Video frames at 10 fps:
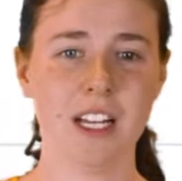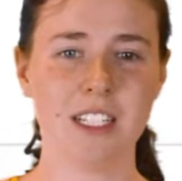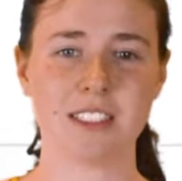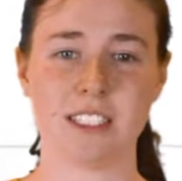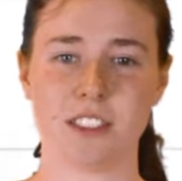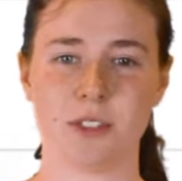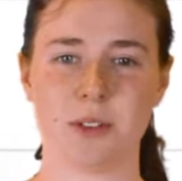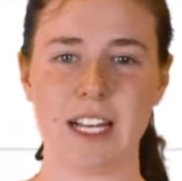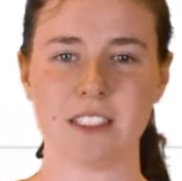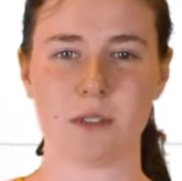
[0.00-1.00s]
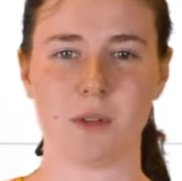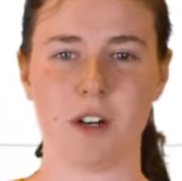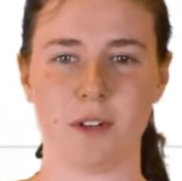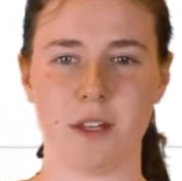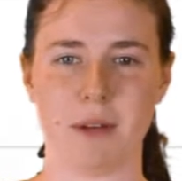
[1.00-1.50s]
Since
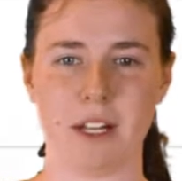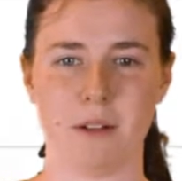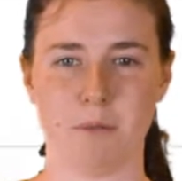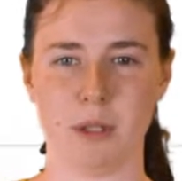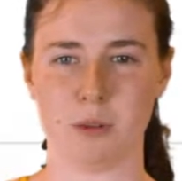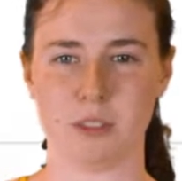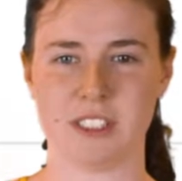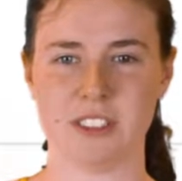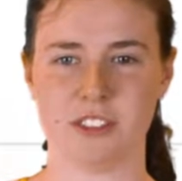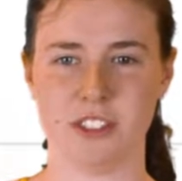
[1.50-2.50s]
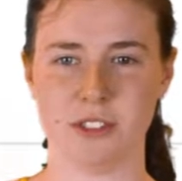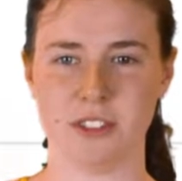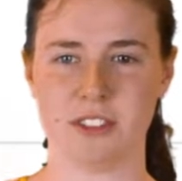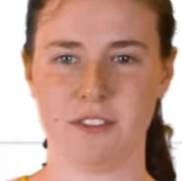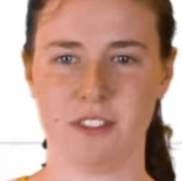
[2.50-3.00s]
2012, when the bill was
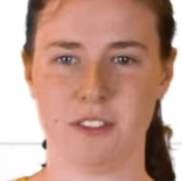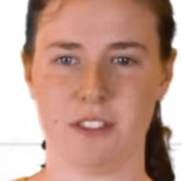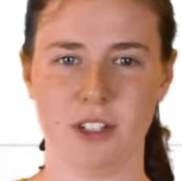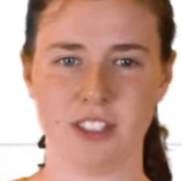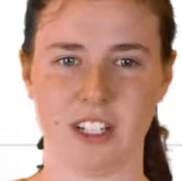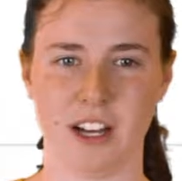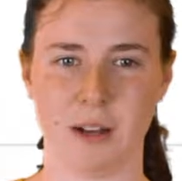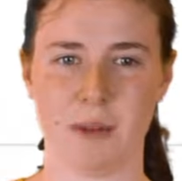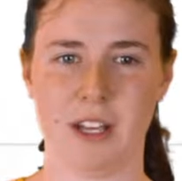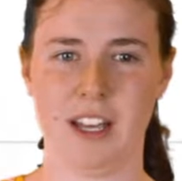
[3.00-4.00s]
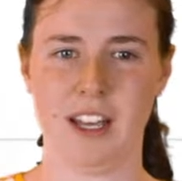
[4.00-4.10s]
introduced for the first time,